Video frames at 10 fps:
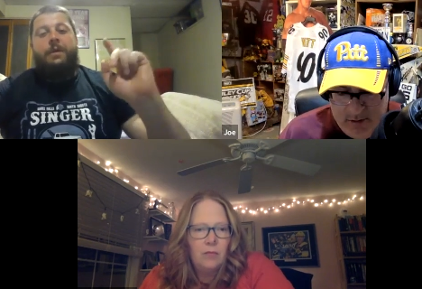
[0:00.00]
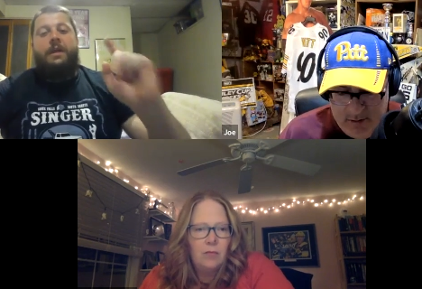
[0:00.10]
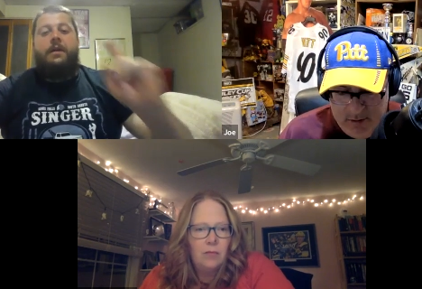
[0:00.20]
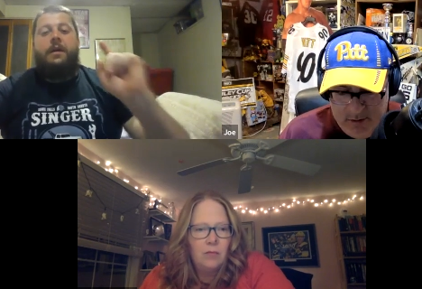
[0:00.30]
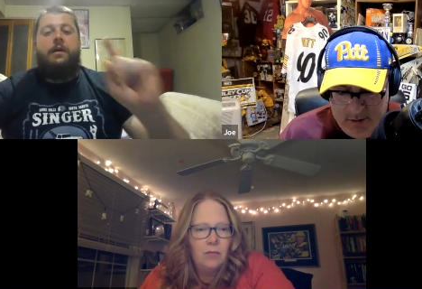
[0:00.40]

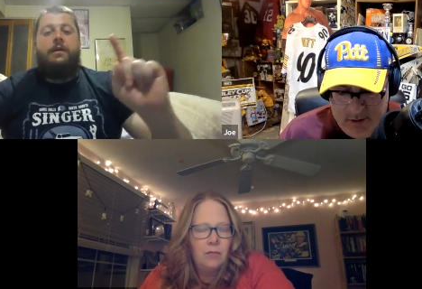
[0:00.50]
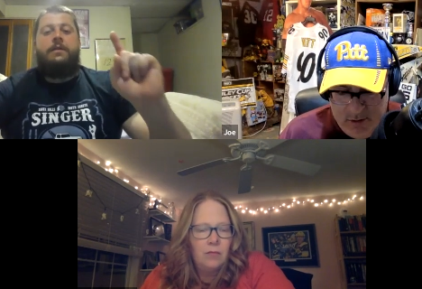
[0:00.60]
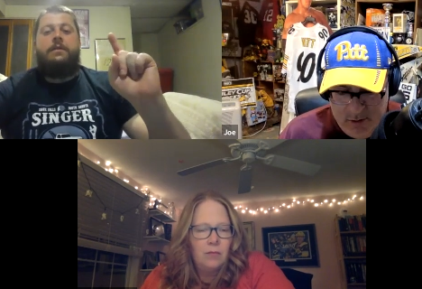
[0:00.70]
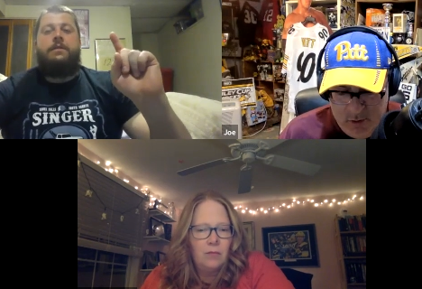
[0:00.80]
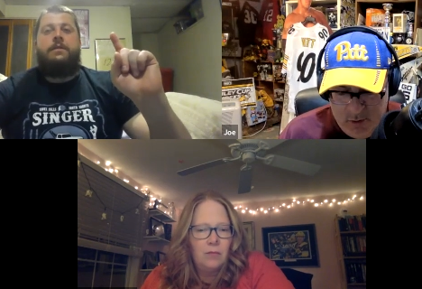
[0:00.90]

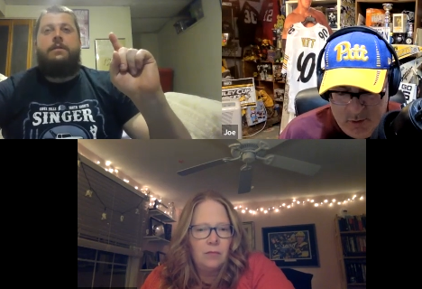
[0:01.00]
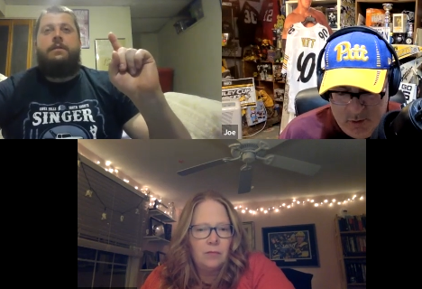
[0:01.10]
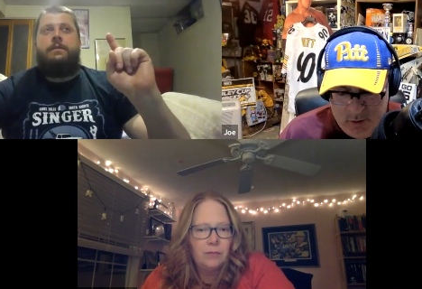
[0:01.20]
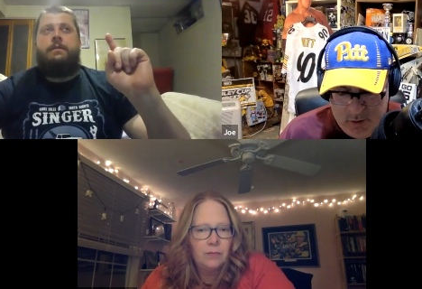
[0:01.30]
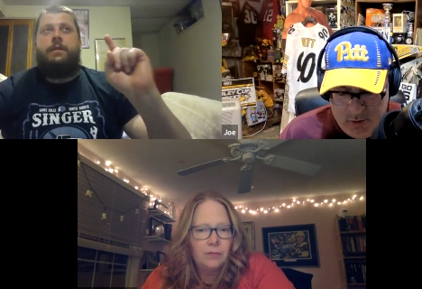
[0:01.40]
Speaker 1: because
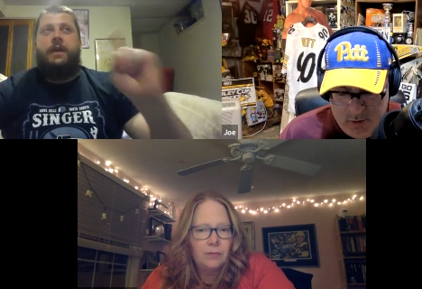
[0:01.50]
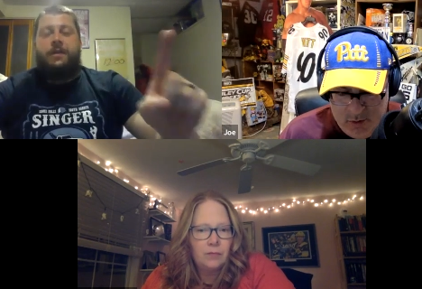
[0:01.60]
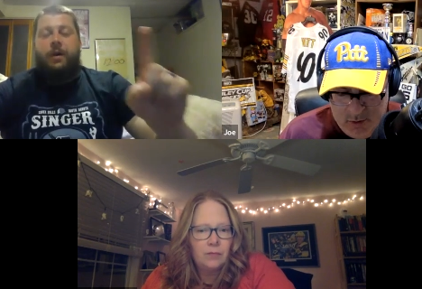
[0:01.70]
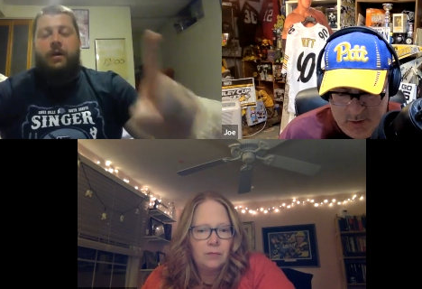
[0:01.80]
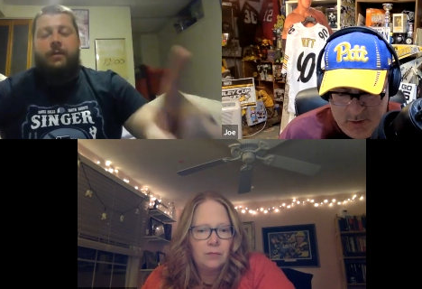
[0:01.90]

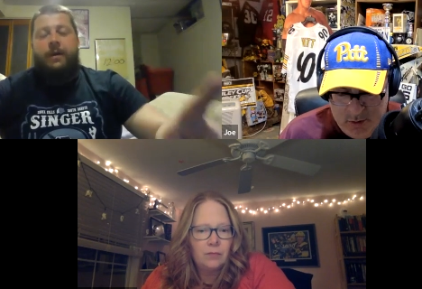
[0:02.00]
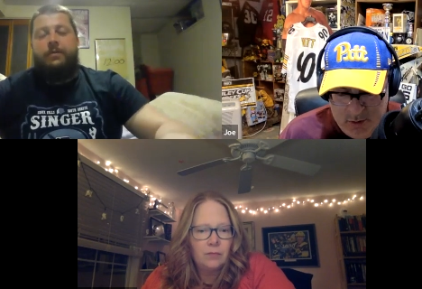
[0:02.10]
they talk